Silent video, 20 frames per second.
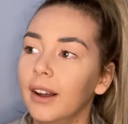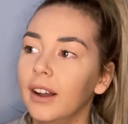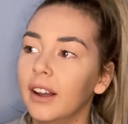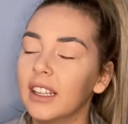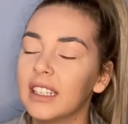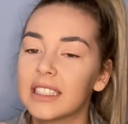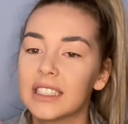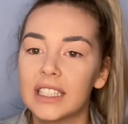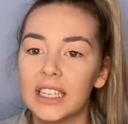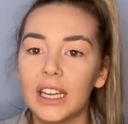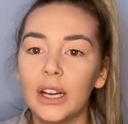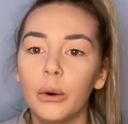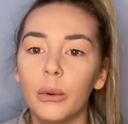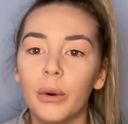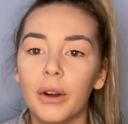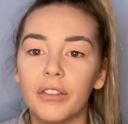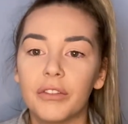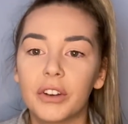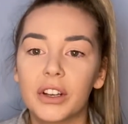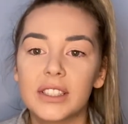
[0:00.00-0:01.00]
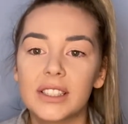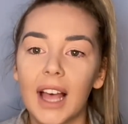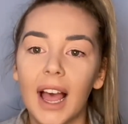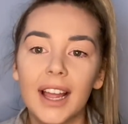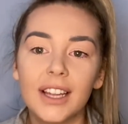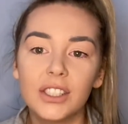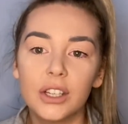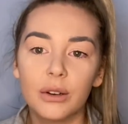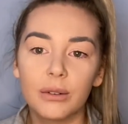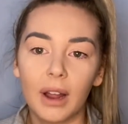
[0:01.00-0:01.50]
deal with, because I
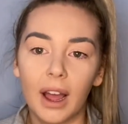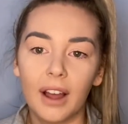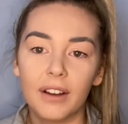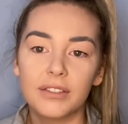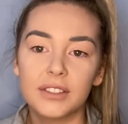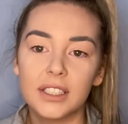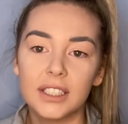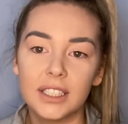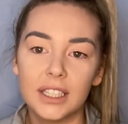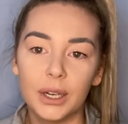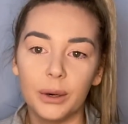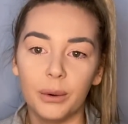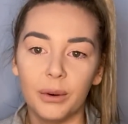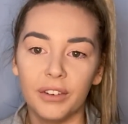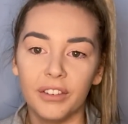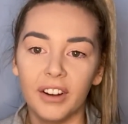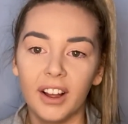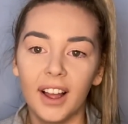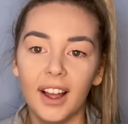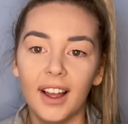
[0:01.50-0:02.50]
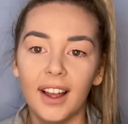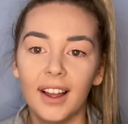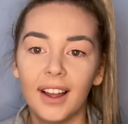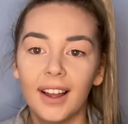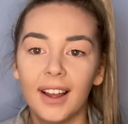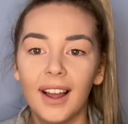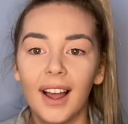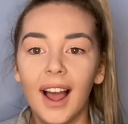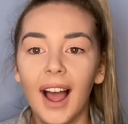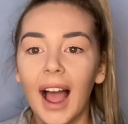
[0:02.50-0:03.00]
don't have to deal with it.
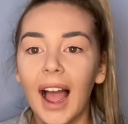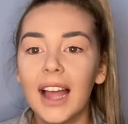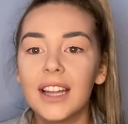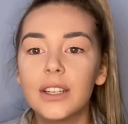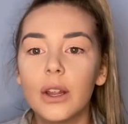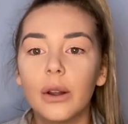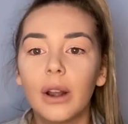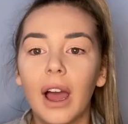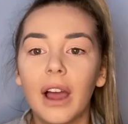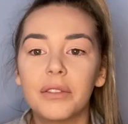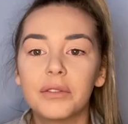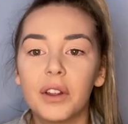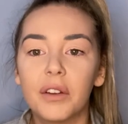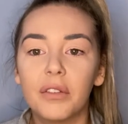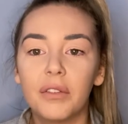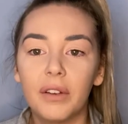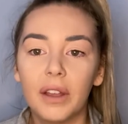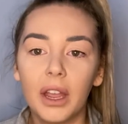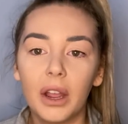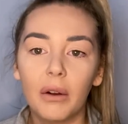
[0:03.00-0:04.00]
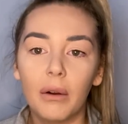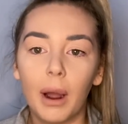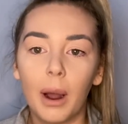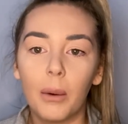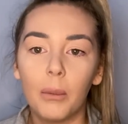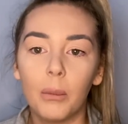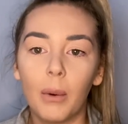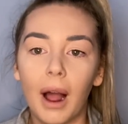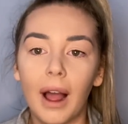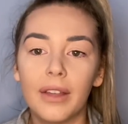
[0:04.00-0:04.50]
I don't have to figure out
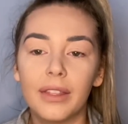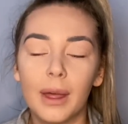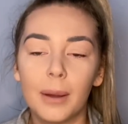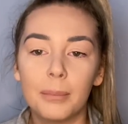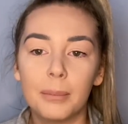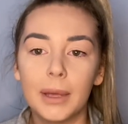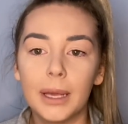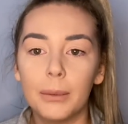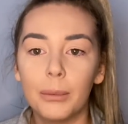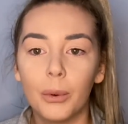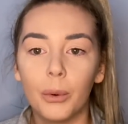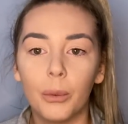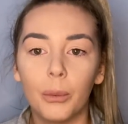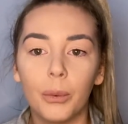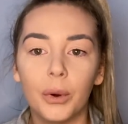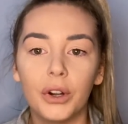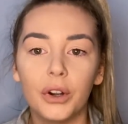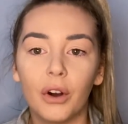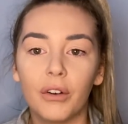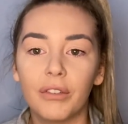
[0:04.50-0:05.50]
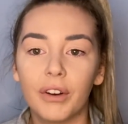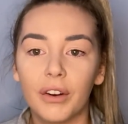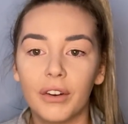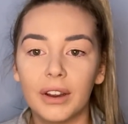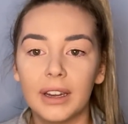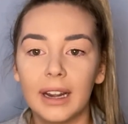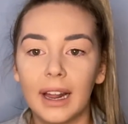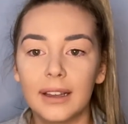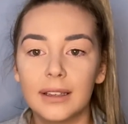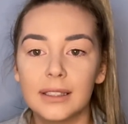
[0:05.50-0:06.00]
why them people were not very
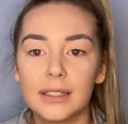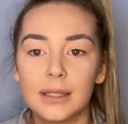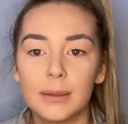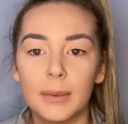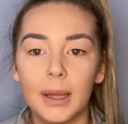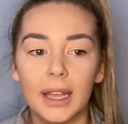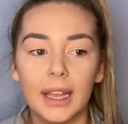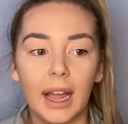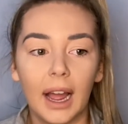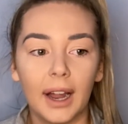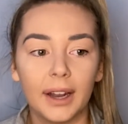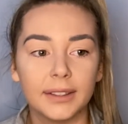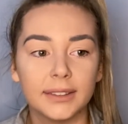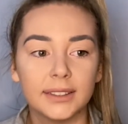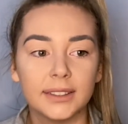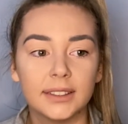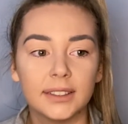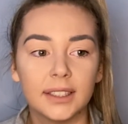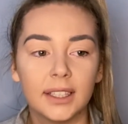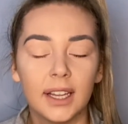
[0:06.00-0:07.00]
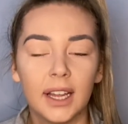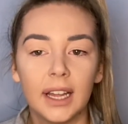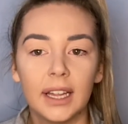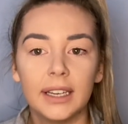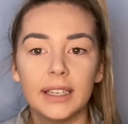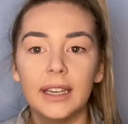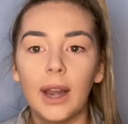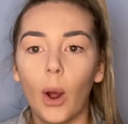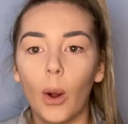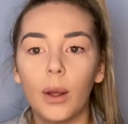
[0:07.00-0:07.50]
nice to me and
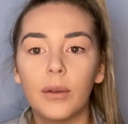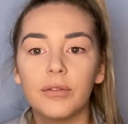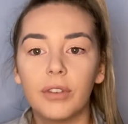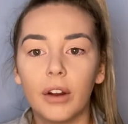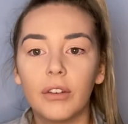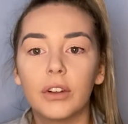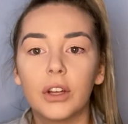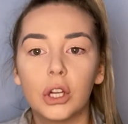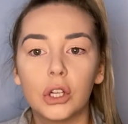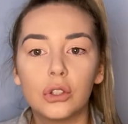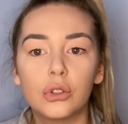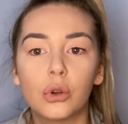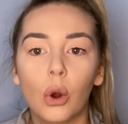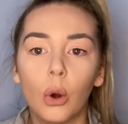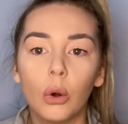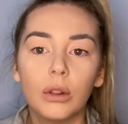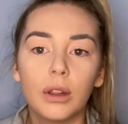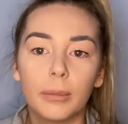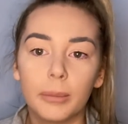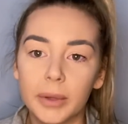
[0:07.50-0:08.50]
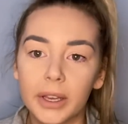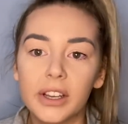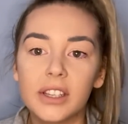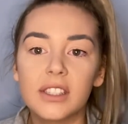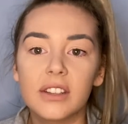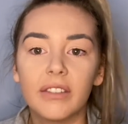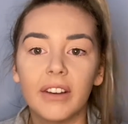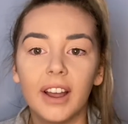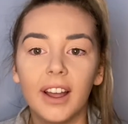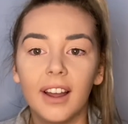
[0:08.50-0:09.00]
now I'm very controlling because
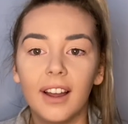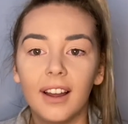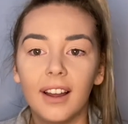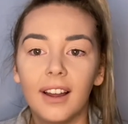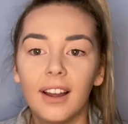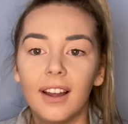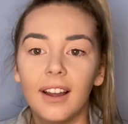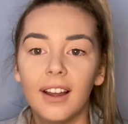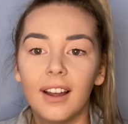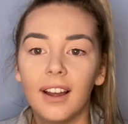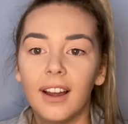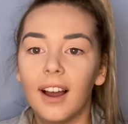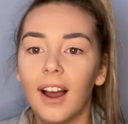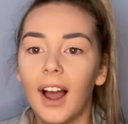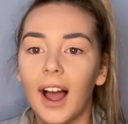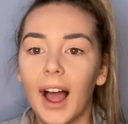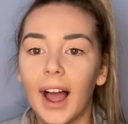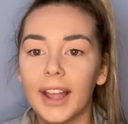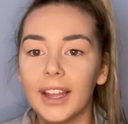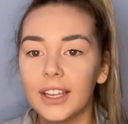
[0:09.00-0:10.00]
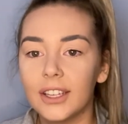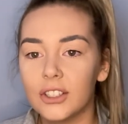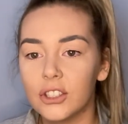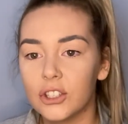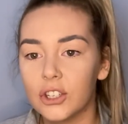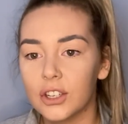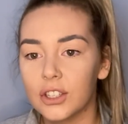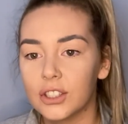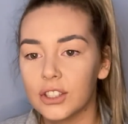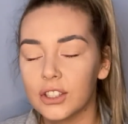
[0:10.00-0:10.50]
of it. I can
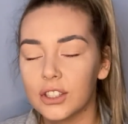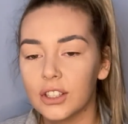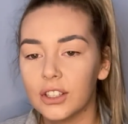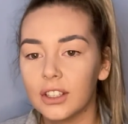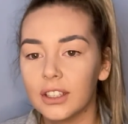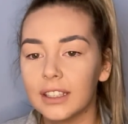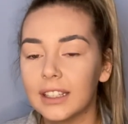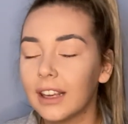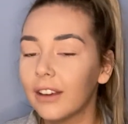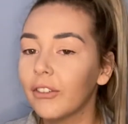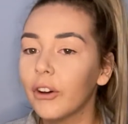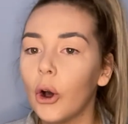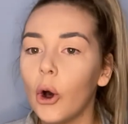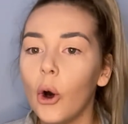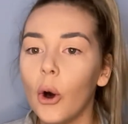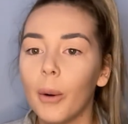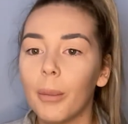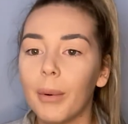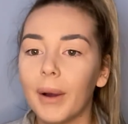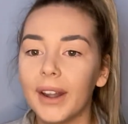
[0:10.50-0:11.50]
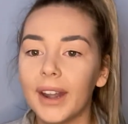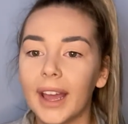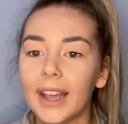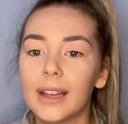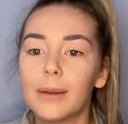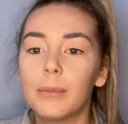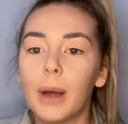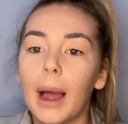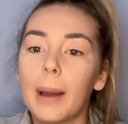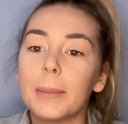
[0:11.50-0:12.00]
just give it up, and
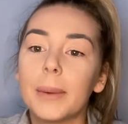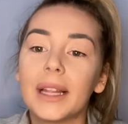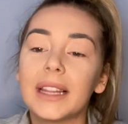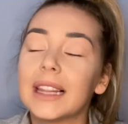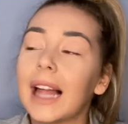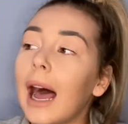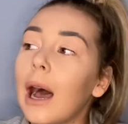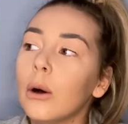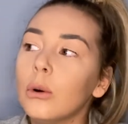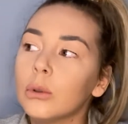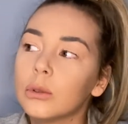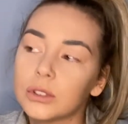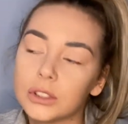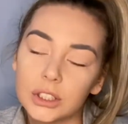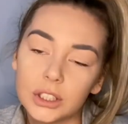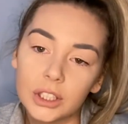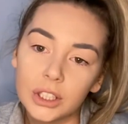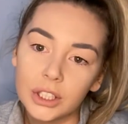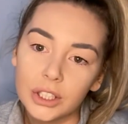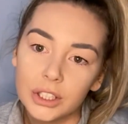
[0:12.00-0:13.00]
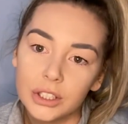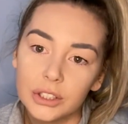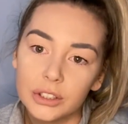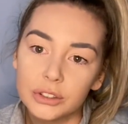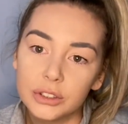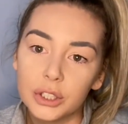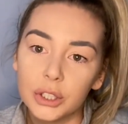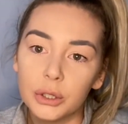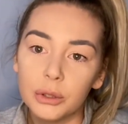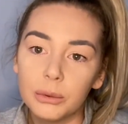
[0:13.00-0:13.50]
I'm allowed
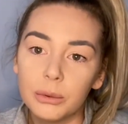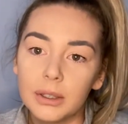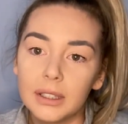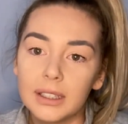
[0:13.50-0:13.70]
to